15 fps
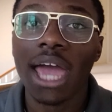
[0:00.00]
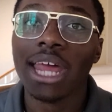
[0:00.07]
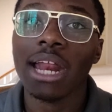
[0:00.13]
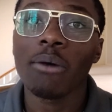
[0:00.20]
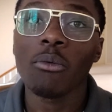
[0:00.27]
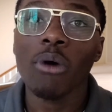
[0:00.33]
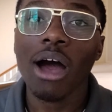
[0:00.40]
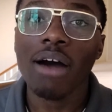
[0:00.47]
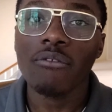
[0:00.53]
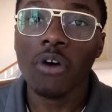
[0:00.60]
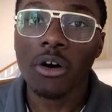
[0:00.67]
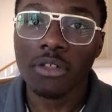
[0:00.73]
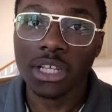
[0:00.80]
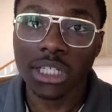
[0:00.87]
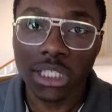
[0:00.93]
and I will have
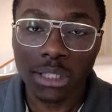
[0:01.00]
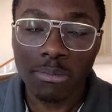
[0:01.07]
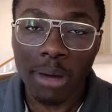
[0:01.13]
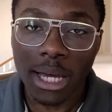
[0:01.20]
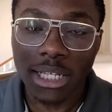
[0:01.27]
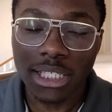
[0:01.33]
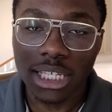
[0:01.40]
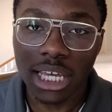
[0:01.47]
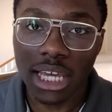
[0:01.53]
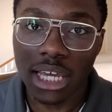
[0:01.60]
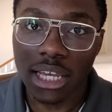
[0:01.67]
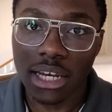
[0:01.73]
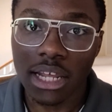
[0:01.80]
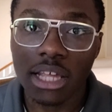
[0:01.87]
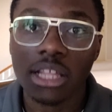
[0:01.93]
all the specs
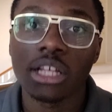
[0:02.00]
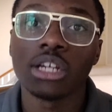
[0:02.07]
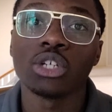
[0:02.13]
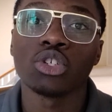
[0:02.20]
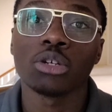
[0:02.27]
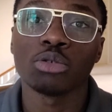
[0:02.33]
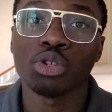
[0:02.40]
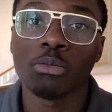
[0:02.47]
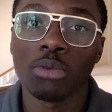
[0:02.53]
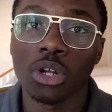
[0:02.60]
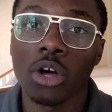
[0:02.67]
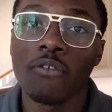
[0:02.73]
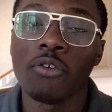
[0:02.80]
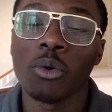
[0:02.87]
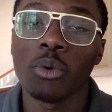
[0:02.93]
in the description
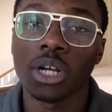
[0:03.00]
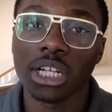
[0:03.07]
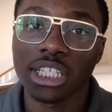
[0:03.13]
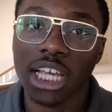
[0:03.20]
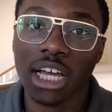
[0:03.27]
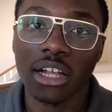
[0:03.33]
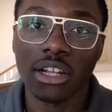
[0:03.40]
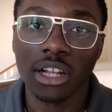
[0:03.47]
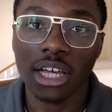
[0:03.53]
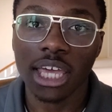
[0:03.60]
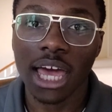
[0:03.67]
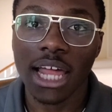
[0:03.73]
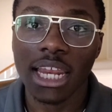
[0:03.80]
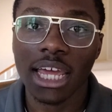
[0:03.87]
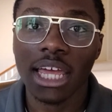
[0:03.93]
below if you want to take a
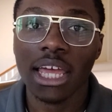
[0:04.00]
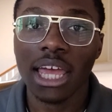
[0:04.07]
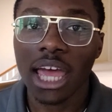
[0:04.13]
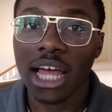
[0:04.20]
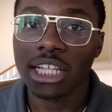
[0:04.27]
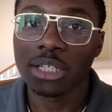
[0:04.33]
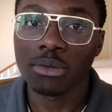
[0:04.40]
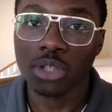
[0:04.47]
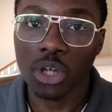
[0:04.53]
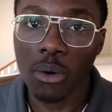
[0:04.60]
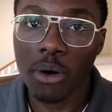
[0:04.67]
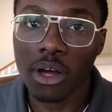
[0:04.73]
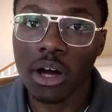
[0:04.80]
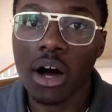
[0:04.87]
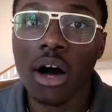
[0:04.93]
look at it and see what's
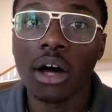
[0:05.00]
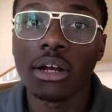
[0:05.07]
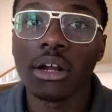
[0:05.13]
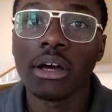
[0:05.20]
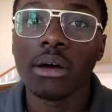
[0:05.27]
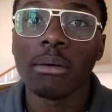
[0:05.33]
going on.